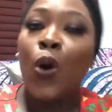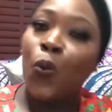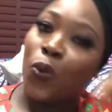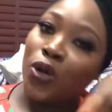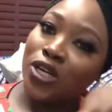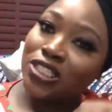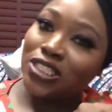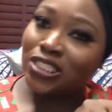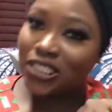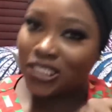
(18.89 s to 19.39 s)

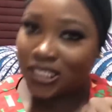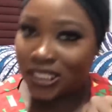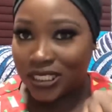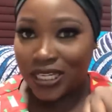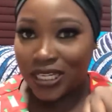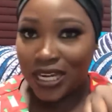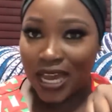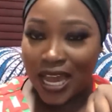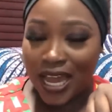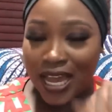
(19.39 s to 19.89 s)
What's
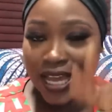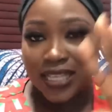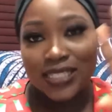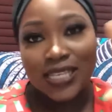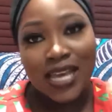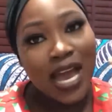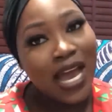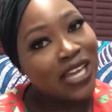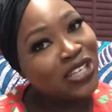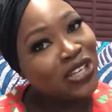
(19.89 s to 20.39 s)
good, guys?
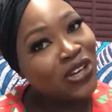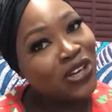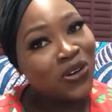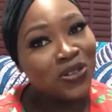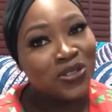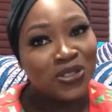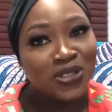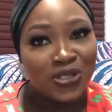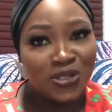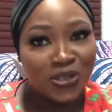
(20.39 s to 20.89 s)
How
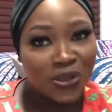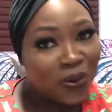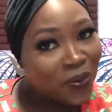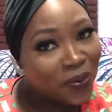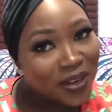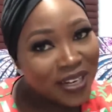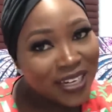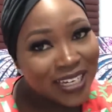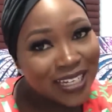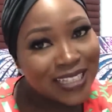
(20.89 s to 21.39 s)
y'all
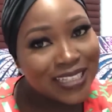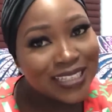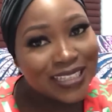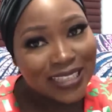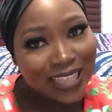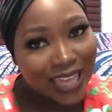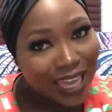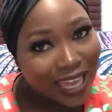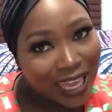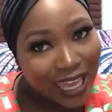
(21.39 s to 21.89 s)
doing and
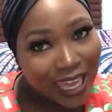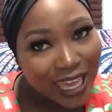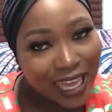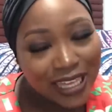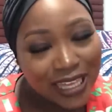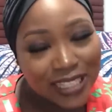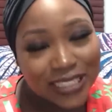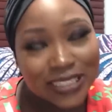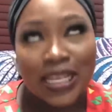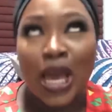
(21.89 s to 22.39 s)

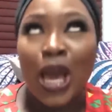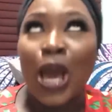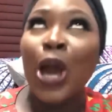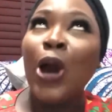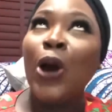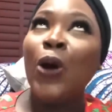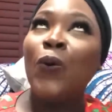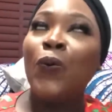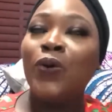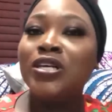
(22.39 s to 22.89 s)
things?
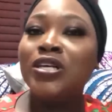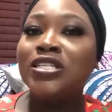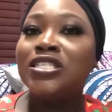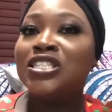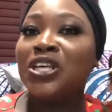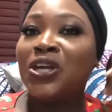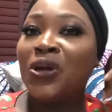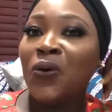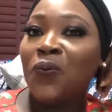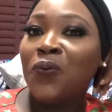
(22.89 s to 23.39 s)
What's
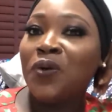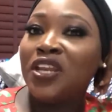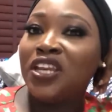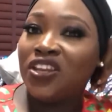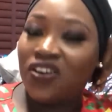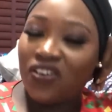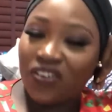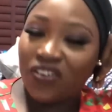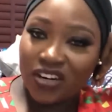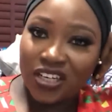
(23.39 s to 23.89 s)

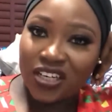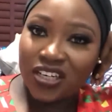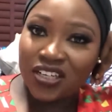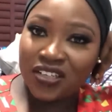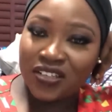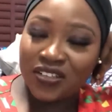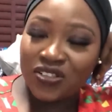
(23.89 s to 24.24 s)
going on?